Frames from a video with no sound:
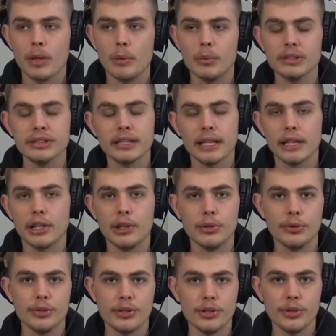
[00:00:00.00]
it wasn't like
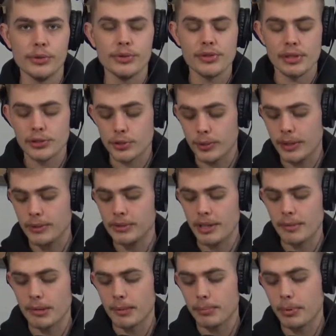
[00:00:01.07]
huge news. So he was
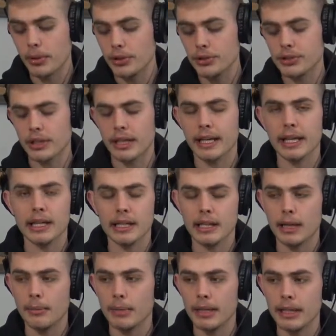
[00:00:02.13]
able to push a candy
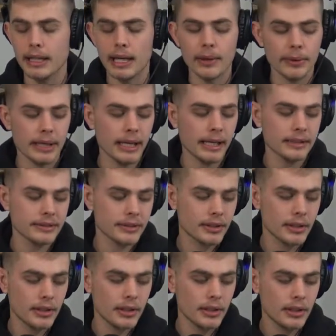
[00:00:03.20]
company. And now he has,
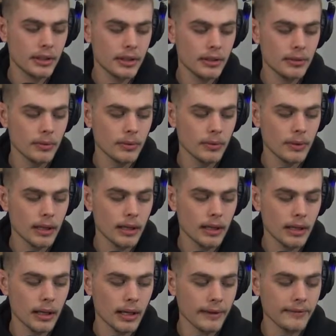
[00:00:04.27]

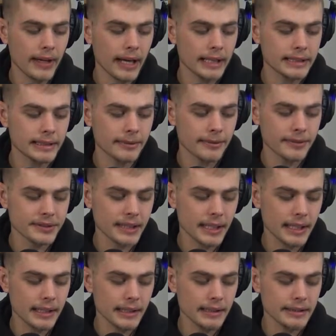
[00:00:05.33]
I've had some of his
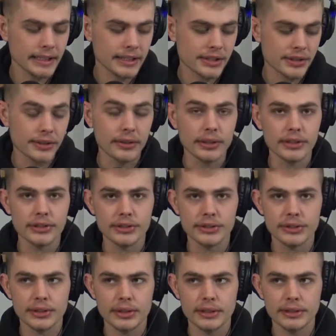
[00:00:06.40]
candy and it's actually delicious.
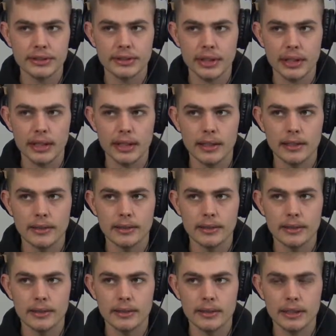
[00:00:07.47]
It's, I
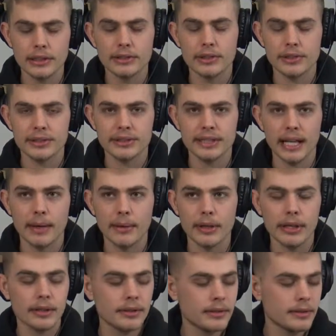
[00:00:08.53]
think it's called
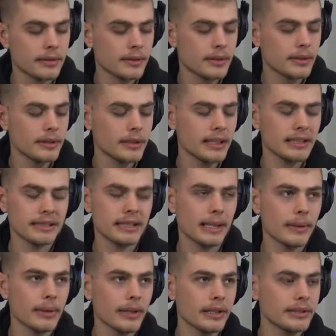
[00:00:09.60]
not
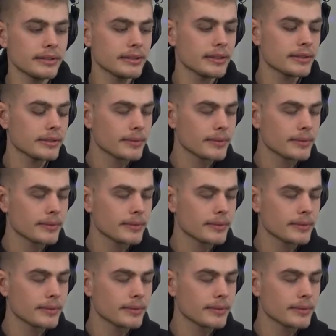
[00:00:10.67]
Sour Heads.